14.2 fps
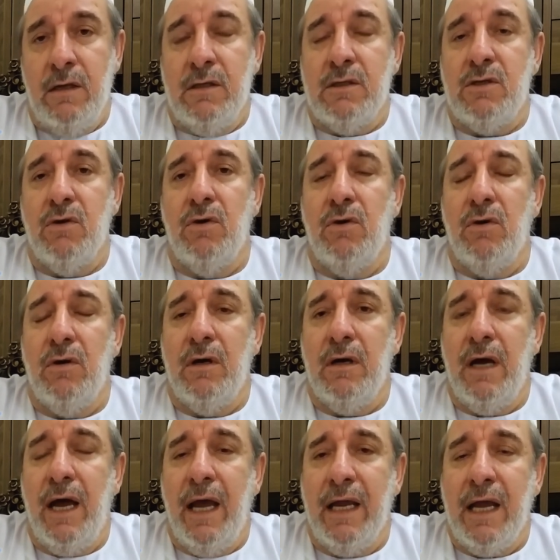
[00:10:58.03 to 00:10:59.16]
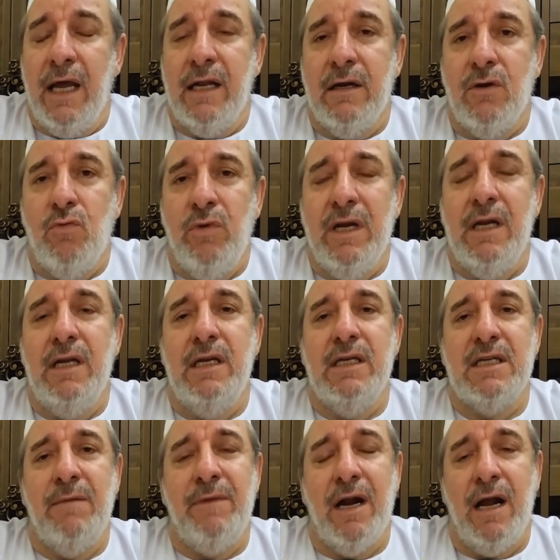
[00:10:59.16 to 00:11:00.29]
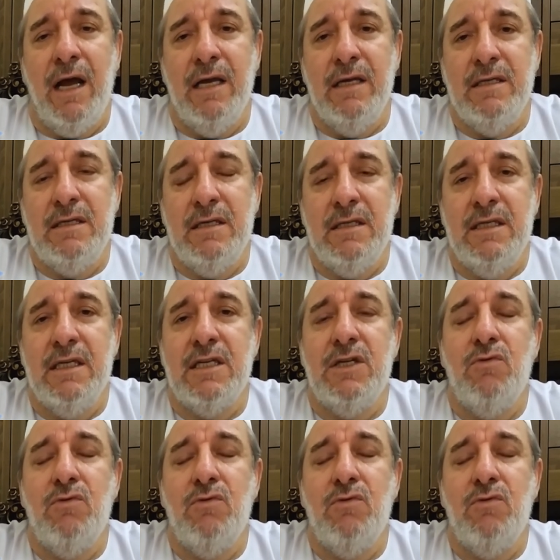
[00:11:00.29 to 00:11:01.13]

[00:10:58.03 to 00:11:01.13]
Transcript: So I can quickly summarize this